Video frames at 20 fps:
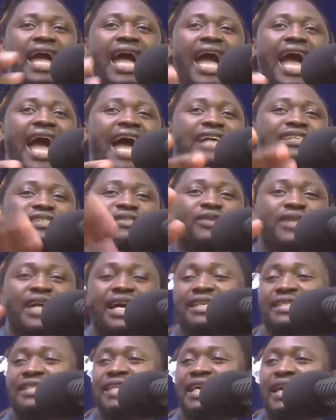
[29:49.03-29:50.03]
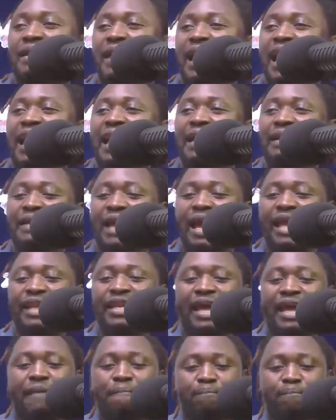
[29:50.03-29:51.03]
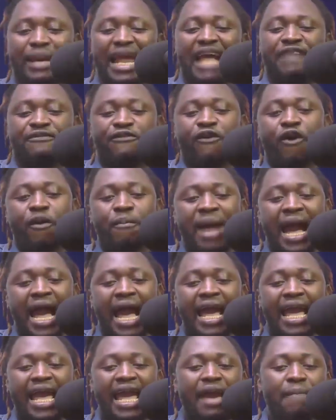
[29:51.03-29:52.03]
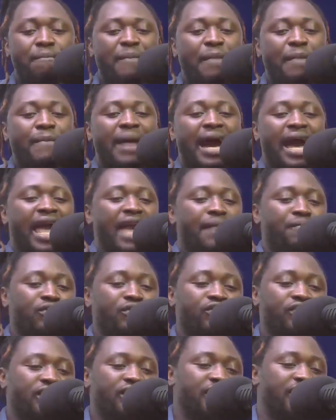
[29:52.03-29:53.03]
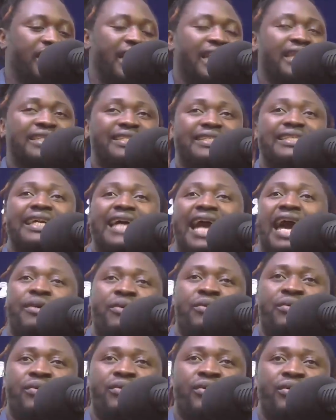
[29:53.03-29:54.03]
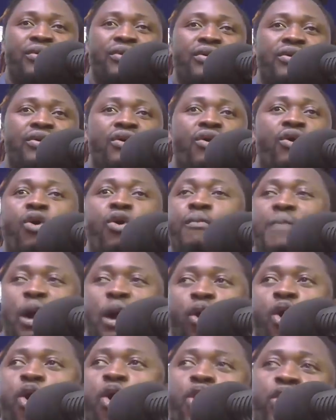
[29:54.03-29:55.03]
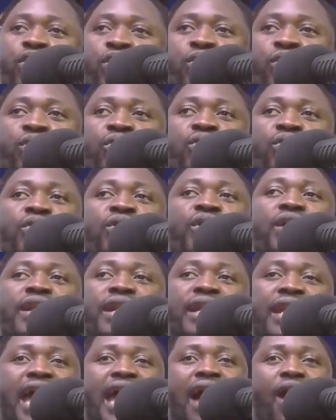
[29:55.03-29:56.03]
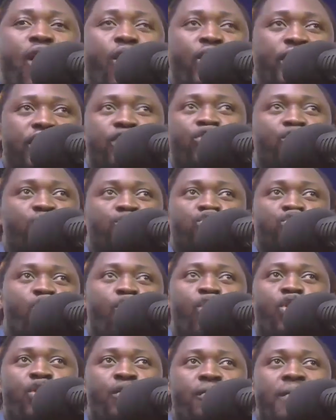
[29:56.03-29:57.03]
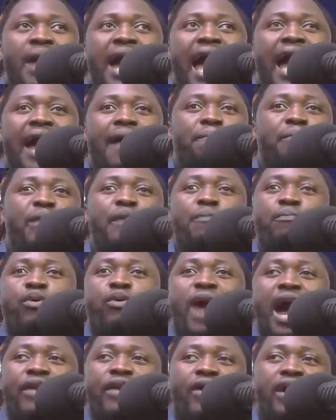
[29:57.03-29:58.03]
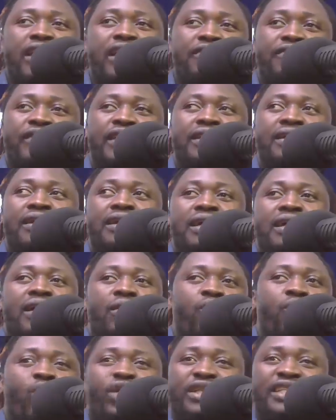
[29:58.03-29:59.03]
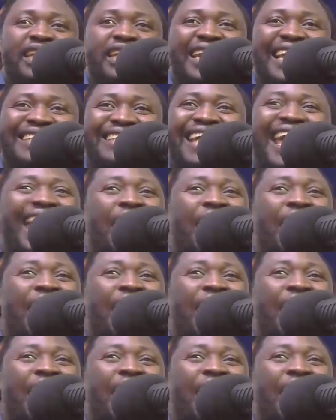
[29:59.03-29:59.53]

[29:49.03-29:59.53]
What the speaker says: As you can say, the platformer, a bema a musician, sikano, obekohono, na or the nyom to honor ma. People are not even watching it.